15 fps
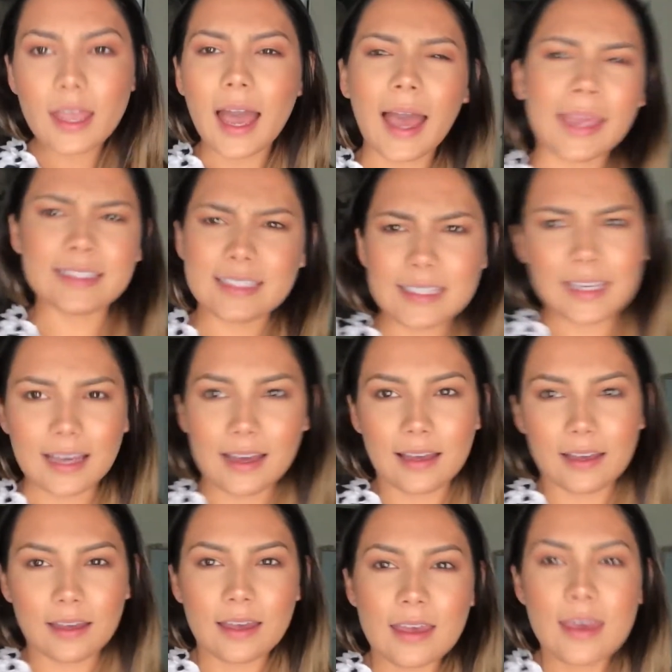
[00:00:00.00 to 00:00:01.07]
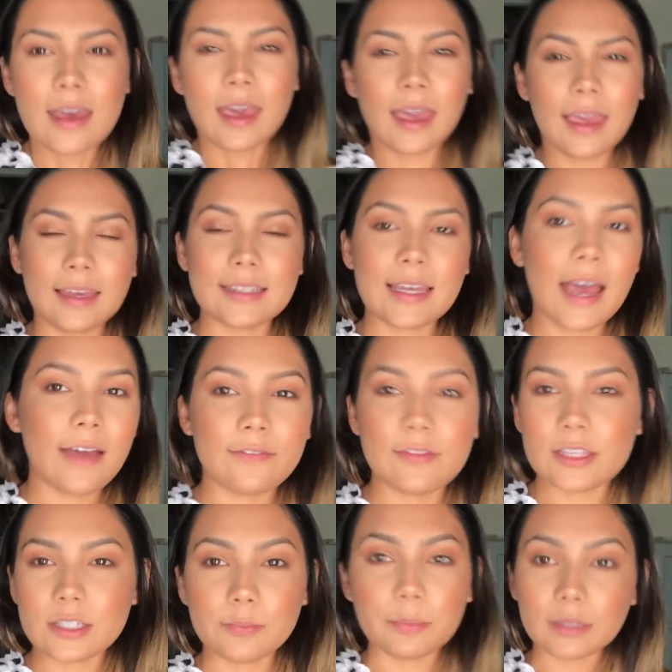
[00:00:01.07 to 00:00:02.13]
idea and have
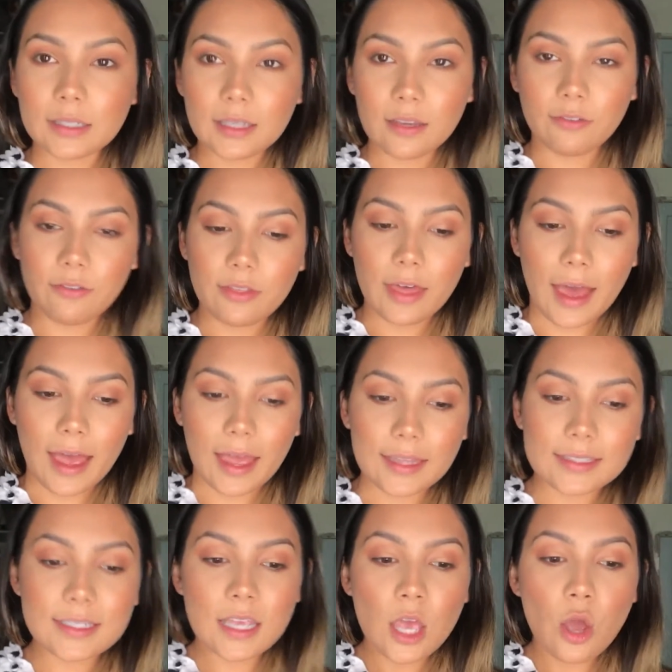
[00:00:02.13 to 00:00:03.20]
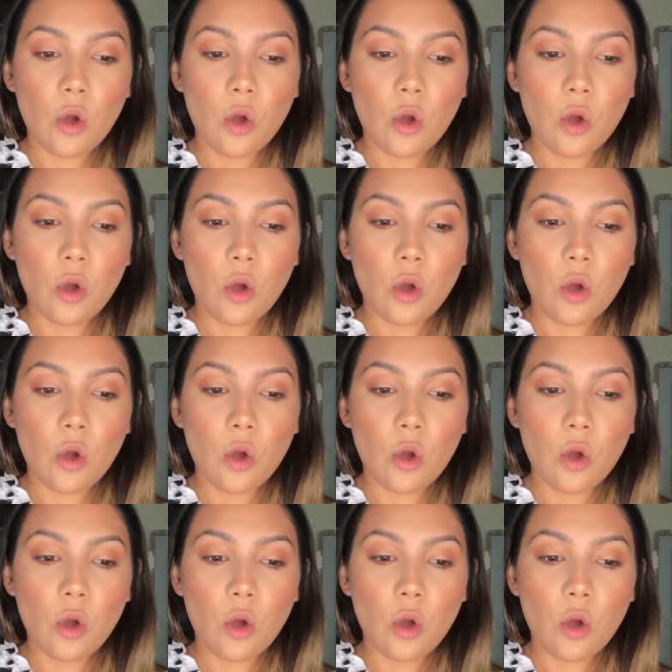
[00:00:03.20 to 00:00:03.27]
this belief that